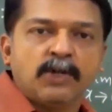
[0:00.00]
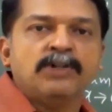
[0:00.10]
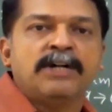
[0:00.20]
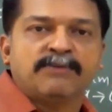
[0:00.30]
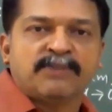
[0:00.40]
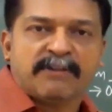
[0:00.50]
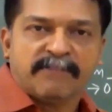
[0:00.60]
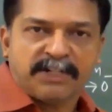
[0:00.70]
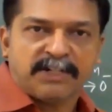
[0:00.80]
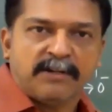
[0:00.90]
good
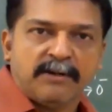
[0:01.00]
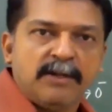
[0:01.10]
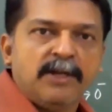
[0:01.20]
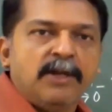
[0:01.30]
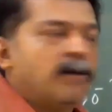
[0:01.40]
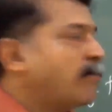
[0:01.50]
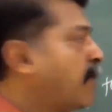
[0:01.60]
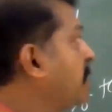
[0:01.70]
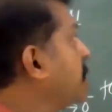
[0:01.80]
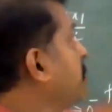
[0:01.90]
observation.
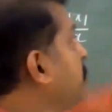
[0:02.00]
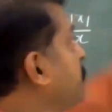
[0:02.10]
But if